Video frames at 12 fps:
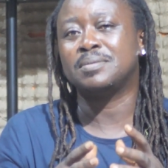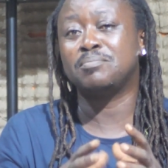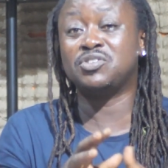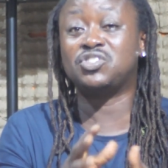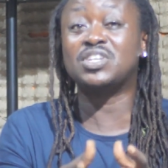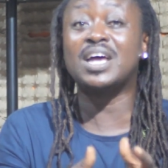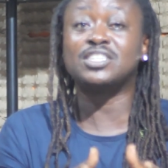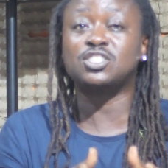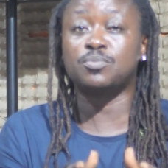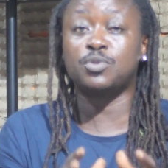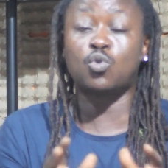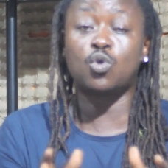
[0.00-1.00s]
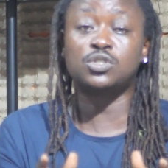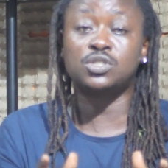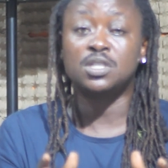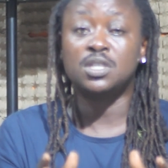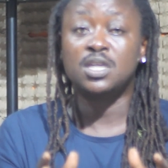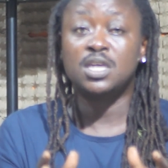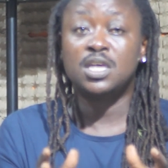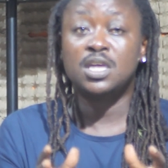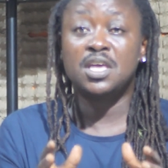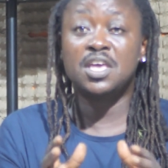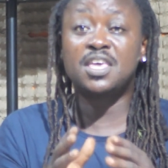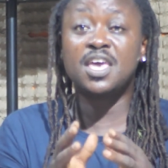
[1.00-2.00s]
misjudged because
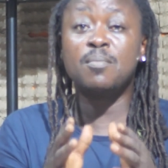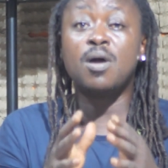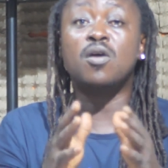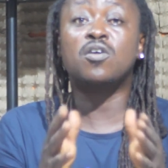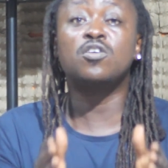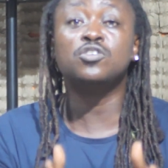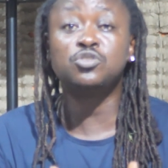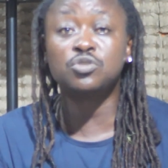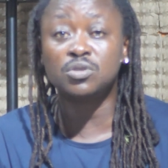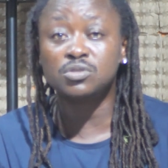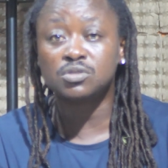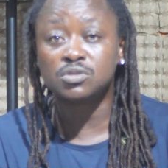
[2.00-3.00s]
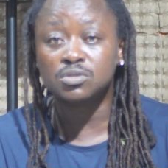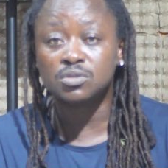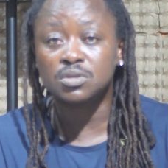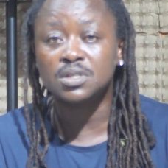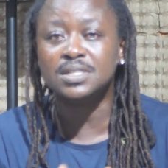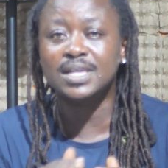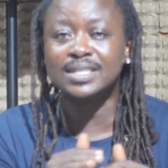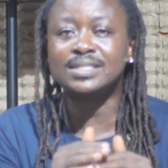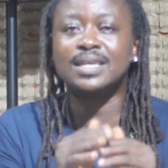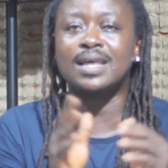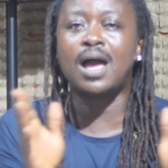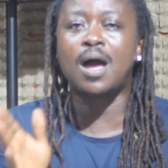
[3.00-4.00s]
it came unconscious.
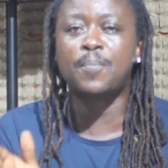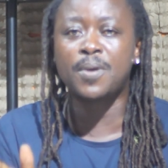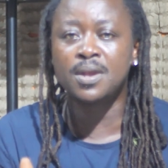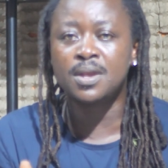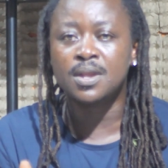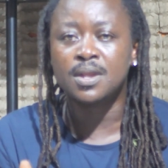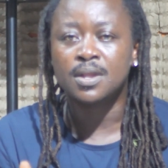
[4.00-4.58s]
Yes, it happened.